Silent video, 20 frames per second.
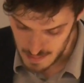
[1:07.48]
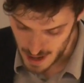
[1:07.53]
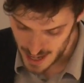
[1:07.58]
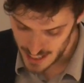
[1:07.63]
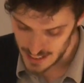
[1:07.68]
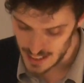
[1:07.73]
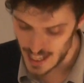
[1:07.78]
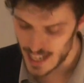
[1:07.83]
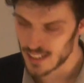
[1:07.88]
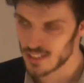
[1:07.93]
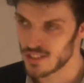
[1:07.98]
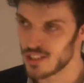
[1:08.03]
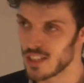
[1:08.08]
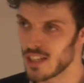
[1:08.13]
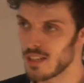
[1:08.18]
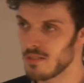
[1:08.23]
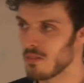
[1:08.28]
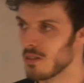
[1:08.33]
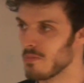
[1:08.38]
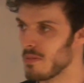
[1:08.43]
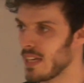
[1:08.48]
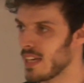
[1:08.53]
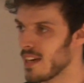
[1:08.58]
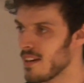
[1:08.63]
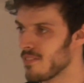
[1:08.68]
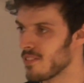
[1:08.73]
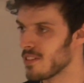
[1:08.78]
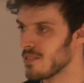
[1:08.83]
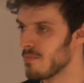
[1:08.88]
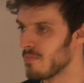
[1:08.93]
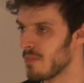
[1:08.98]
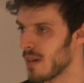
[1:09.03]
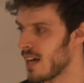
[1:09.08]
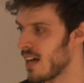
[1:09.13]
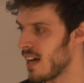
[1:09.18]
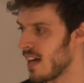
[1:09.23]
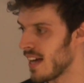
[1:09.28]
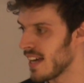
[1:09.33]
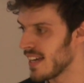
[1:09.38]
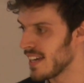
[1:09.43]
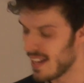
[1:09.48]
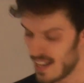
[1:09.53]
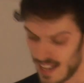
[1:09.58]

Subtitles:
main lecture will be given by